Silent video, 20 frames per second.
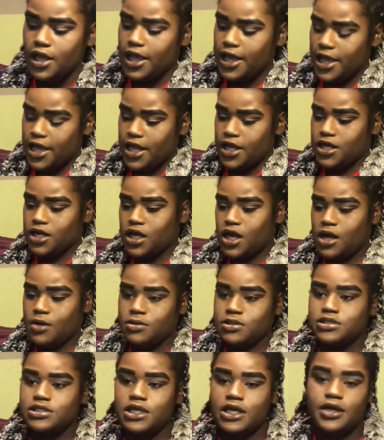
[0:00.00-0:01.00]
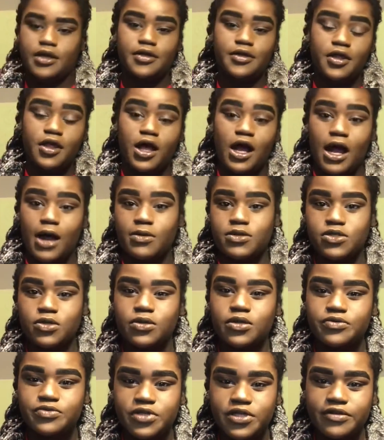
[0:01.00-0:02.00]
And I was
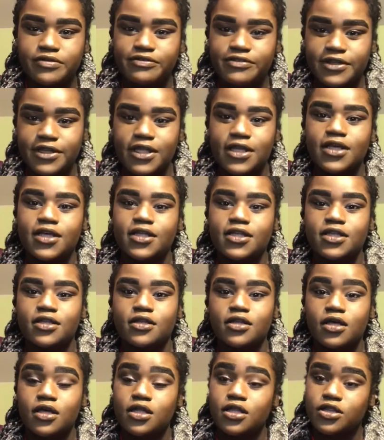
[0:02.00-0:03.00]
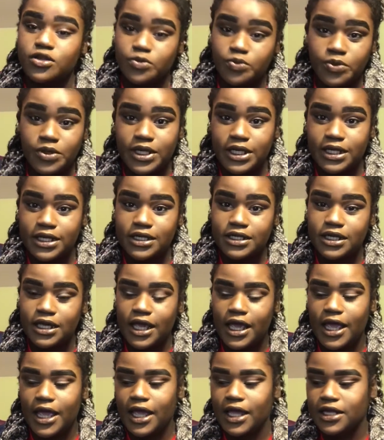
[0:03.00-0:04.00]
only really feeling the weed.
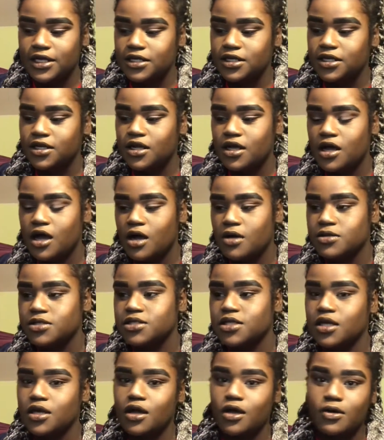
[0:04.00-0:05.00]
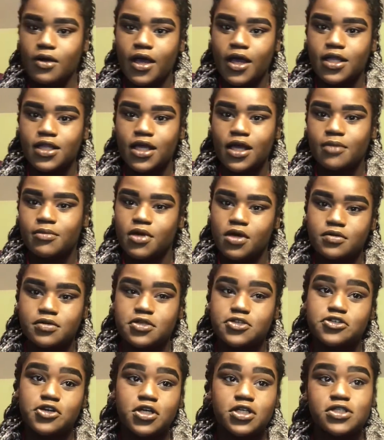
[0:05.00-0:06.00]
And I was like, okay, like, I'm not really
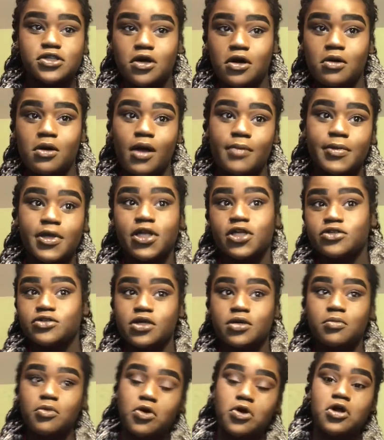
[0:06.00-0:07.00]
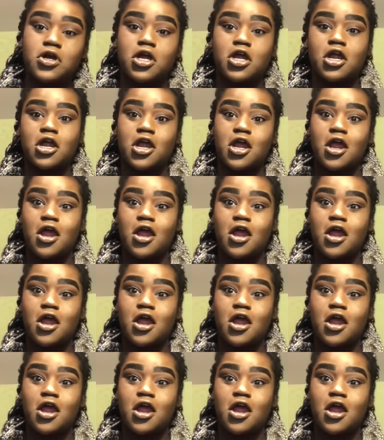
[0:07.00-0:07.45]
drunk, so I'm gonna drink more.